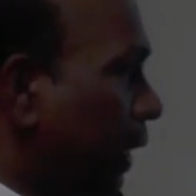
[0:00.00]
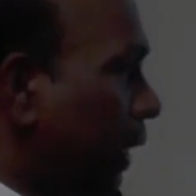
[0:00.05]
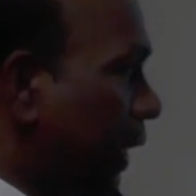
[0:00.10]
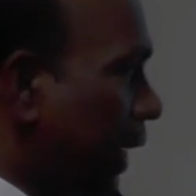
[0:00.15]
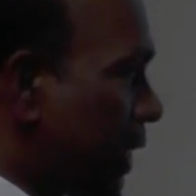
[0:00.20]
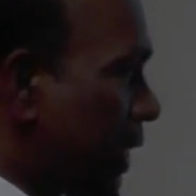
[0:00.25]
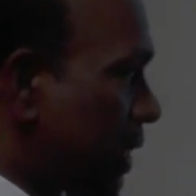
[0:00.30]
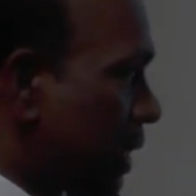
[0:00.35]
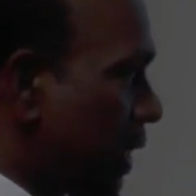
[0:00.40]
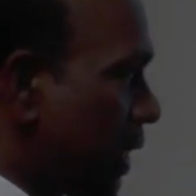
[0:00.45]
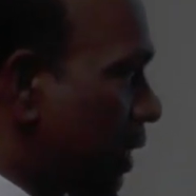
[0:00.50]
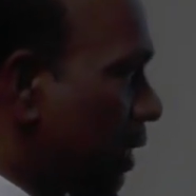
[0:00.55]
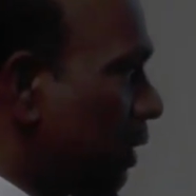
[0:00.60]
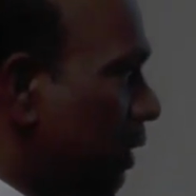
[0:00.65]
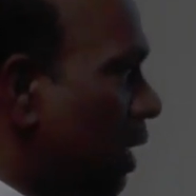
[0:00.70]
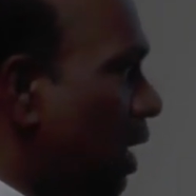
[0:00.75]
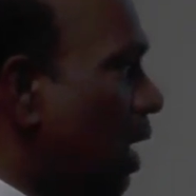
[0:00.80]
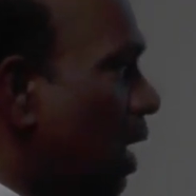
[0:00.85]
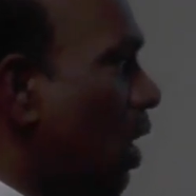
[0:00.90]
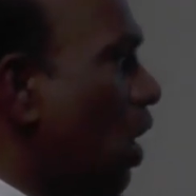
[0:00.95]

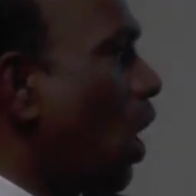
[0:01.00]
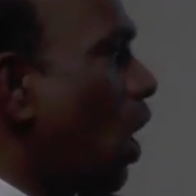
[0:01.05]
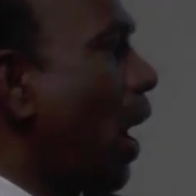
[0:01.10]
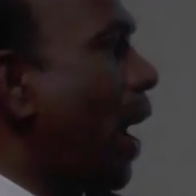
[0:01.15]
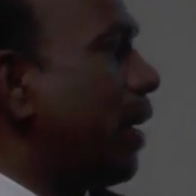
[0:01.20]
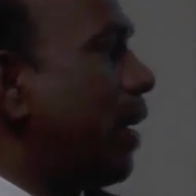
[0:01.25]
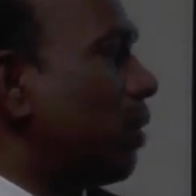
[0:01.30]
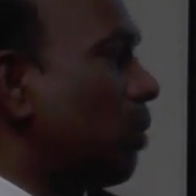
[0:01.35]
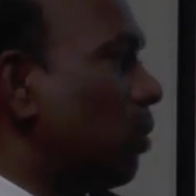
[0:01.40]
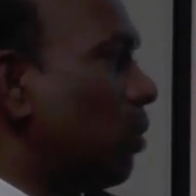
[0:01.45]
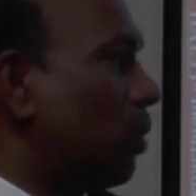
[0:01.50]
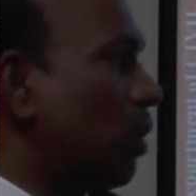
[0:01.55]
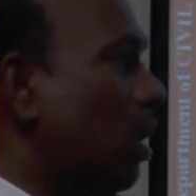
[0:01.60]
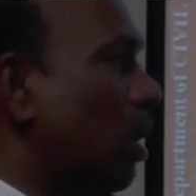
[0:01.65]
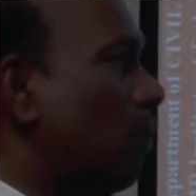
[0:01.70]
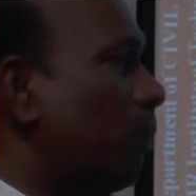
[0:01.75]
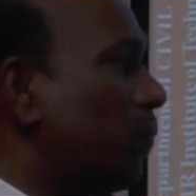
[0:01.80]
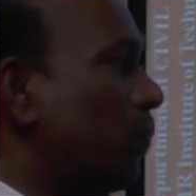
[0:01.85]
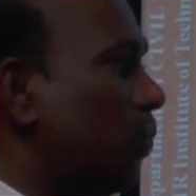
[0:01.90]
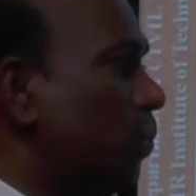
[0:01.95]

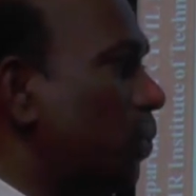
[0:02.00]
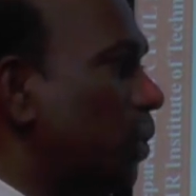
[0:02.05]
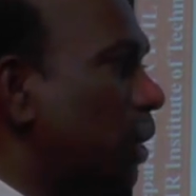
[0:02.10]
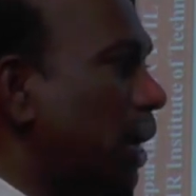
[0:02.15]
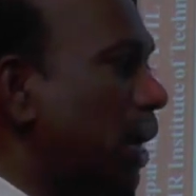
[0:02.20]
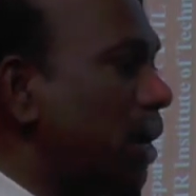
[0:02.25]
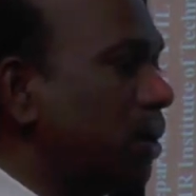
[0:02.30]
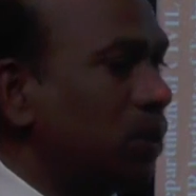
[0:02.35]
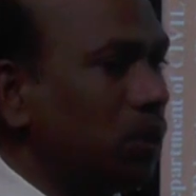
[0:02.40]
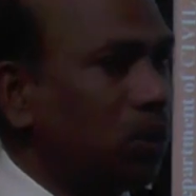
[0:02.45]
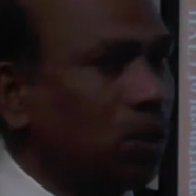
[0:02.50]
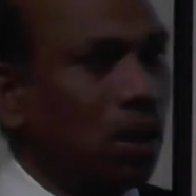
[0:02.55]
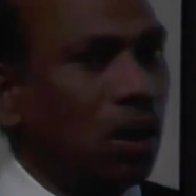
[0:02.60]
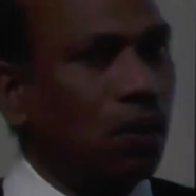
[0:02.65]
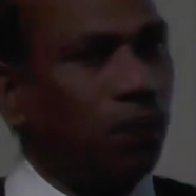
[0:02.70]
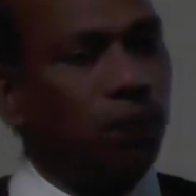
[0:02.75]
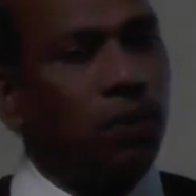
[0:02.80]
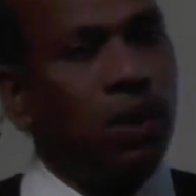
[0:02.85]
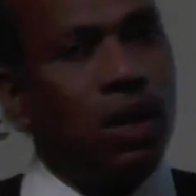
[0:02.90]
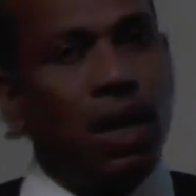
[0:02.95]
hydrograph, unit
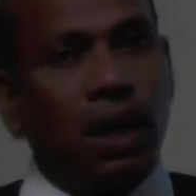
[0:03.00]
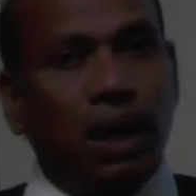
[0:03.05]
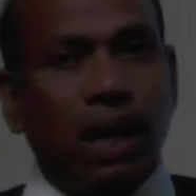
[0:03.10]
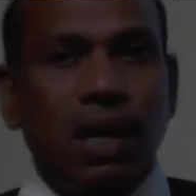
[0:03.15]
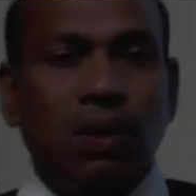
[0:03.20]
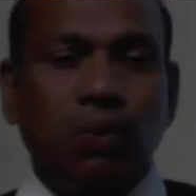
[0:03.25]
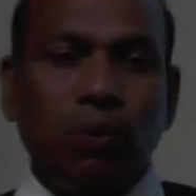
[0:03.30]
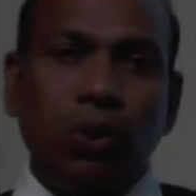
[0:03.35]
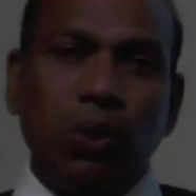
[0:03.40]
hydrograph, right?